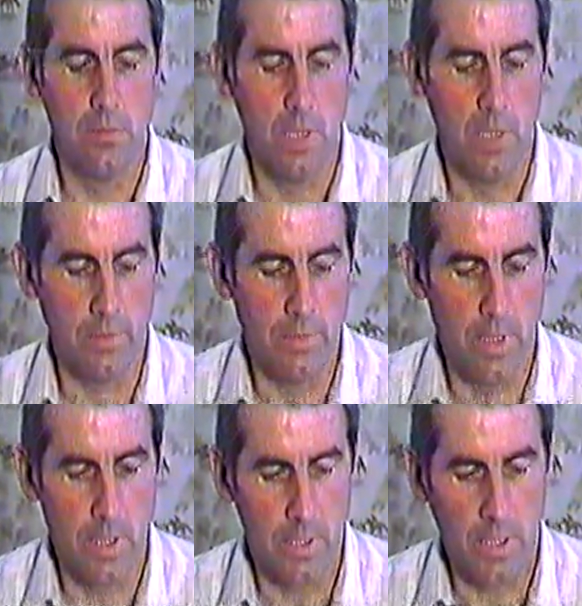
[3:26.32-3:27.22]
of
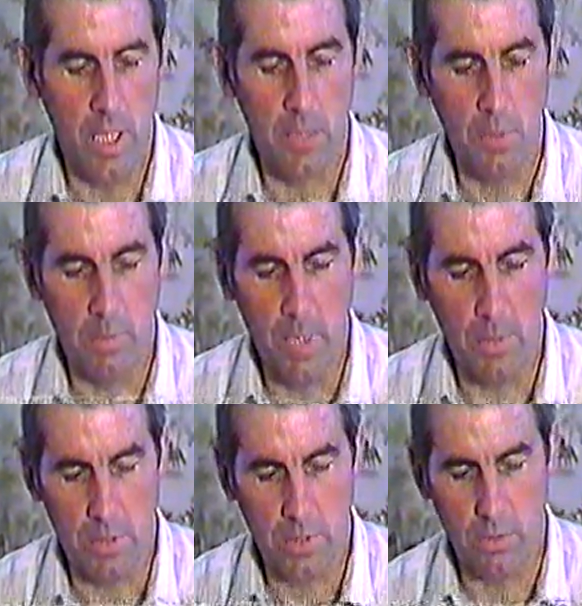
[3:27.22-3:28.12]
the
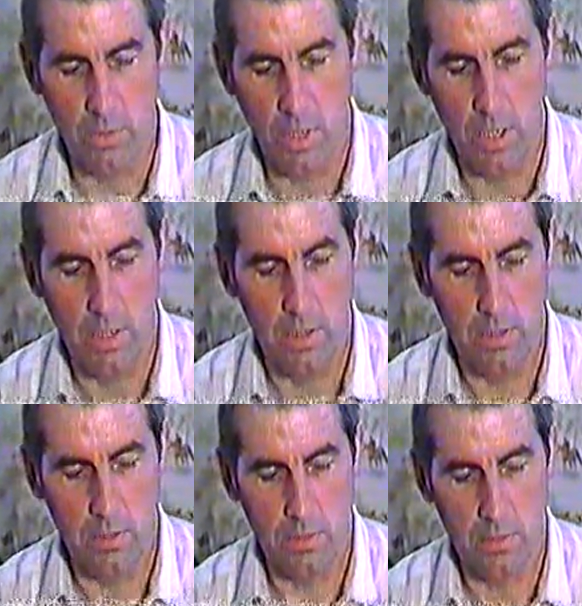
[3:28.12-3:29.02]
Carrowmore-Palmer School
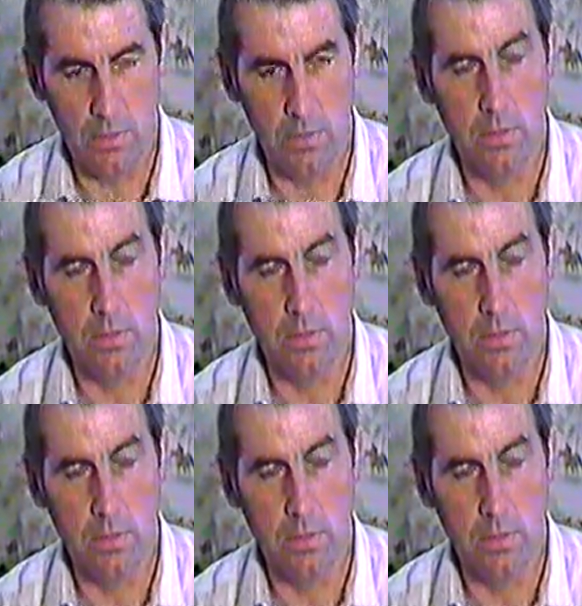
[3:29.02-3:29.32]
in